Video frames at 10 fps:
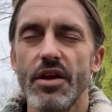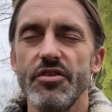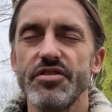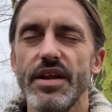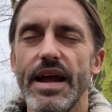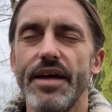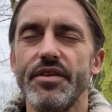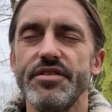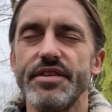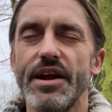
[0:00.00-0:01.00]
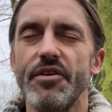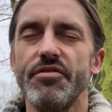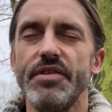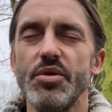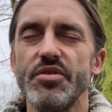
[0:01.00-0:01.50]
And just allow this to now
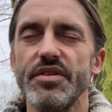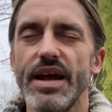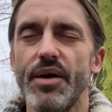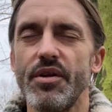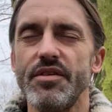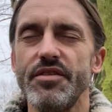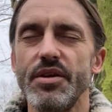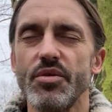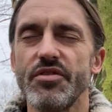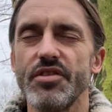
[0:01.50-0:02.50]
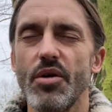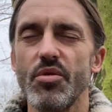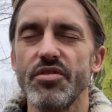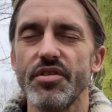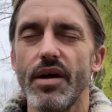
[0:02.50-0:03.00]
filter down into your
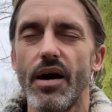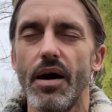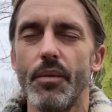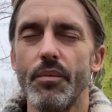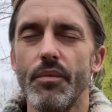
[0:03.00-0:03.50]
soul star,